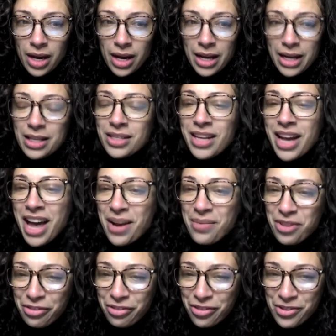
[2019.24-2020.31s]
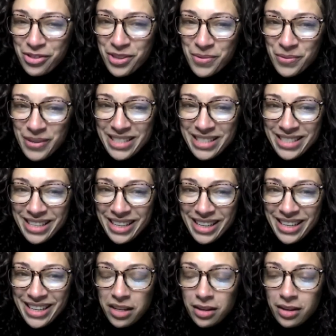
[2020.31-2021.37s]
In time, the fruit that we
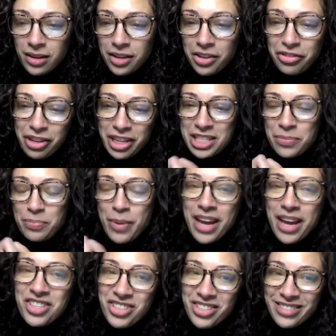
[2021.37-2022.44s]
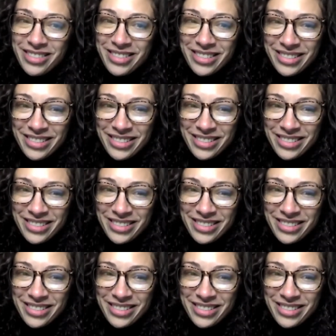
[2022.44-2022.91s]
see reads patience,